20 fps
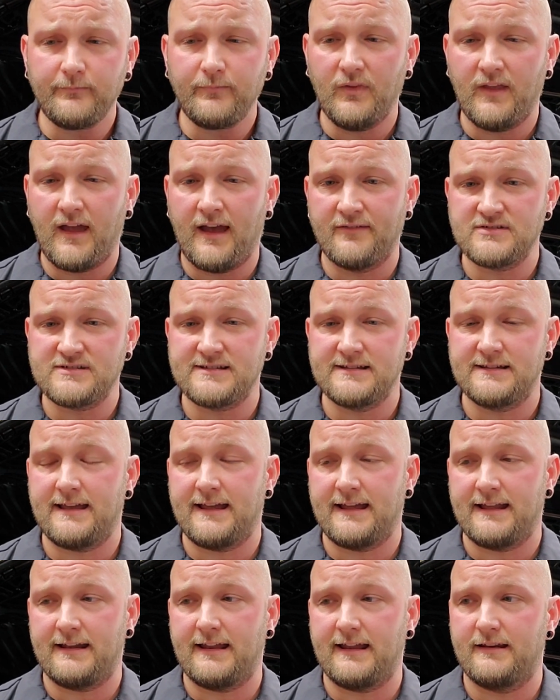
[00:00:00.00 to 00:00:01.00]
obviously,
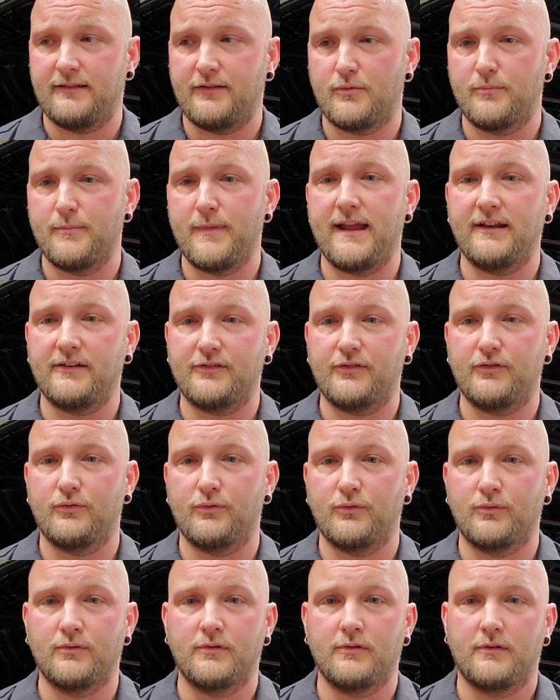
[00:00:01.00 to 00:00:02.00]
and they're made
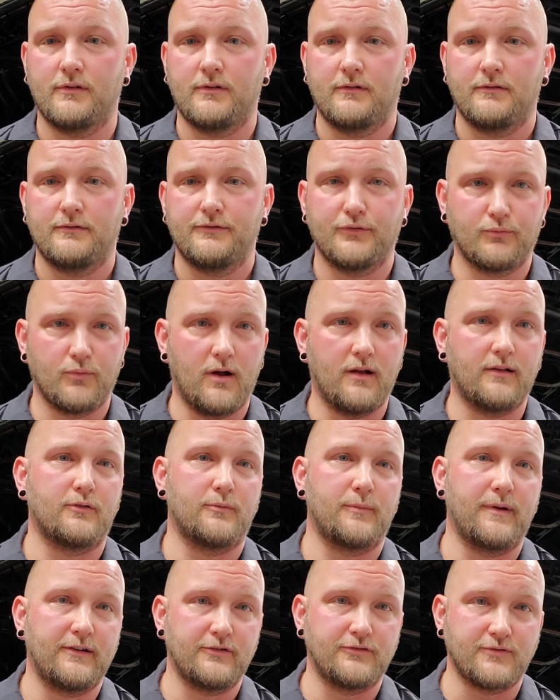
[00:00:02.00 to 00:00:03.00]
to run.
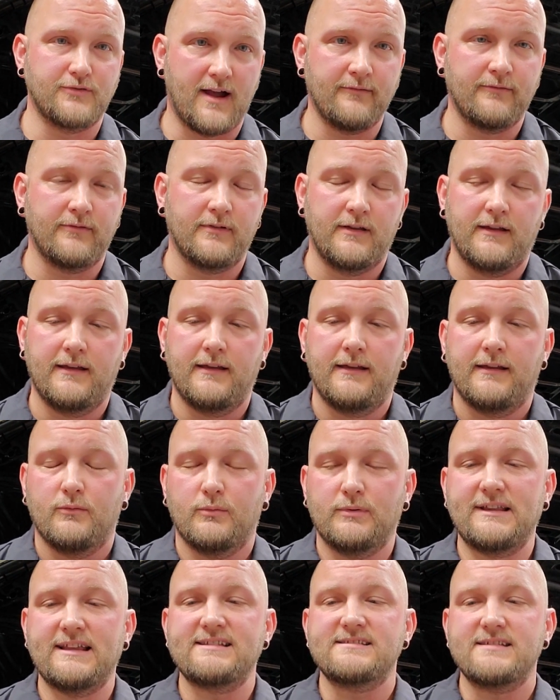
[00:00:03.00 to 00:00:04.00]
They're made to drive.
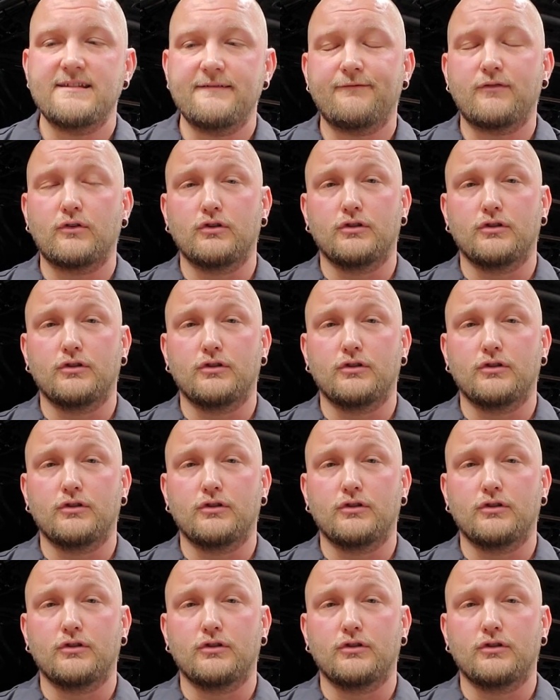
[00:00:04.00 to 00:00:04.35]
When they sit for